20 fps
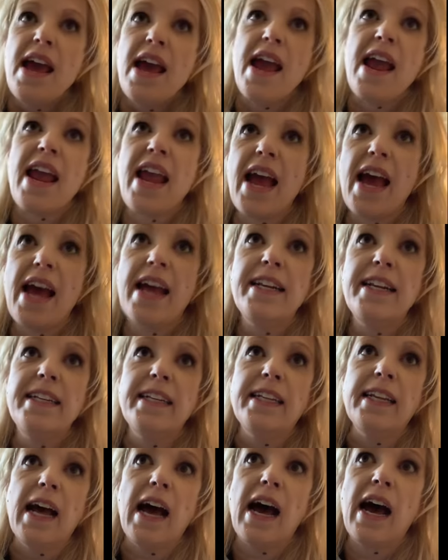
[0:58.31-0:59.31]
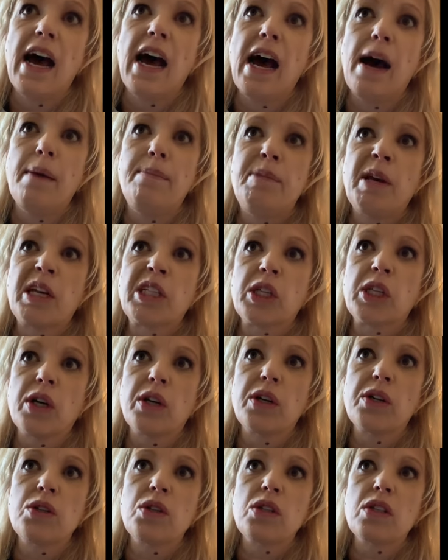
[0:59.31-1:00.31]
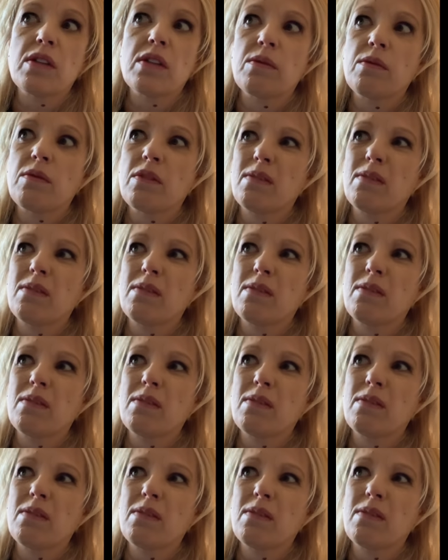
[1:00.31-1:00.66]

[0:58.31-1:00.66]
And uh, pictures,